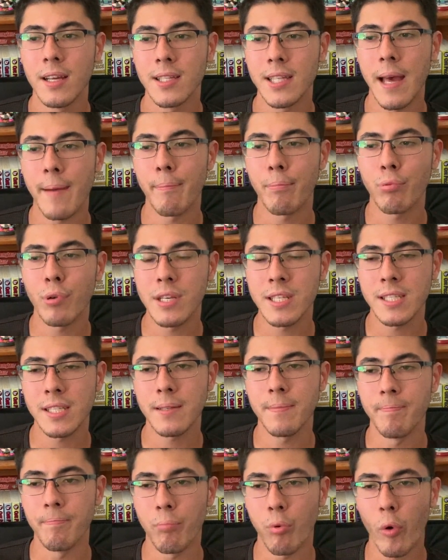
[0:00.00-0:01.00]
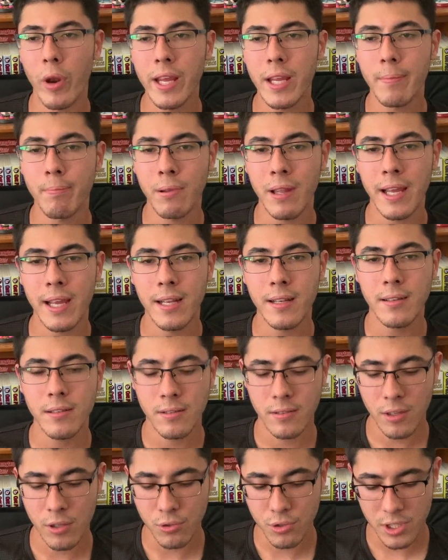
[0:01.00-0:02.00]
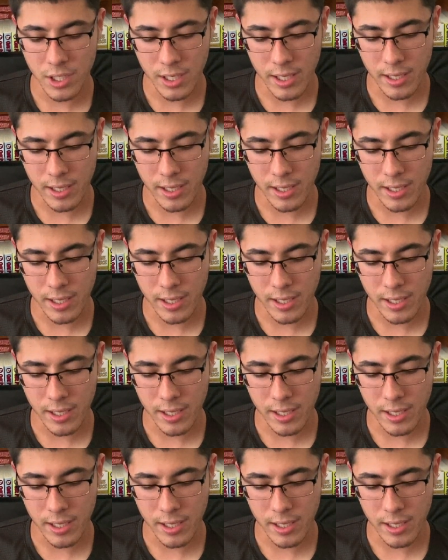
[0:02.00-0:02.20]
That prison break plan. Oh shit,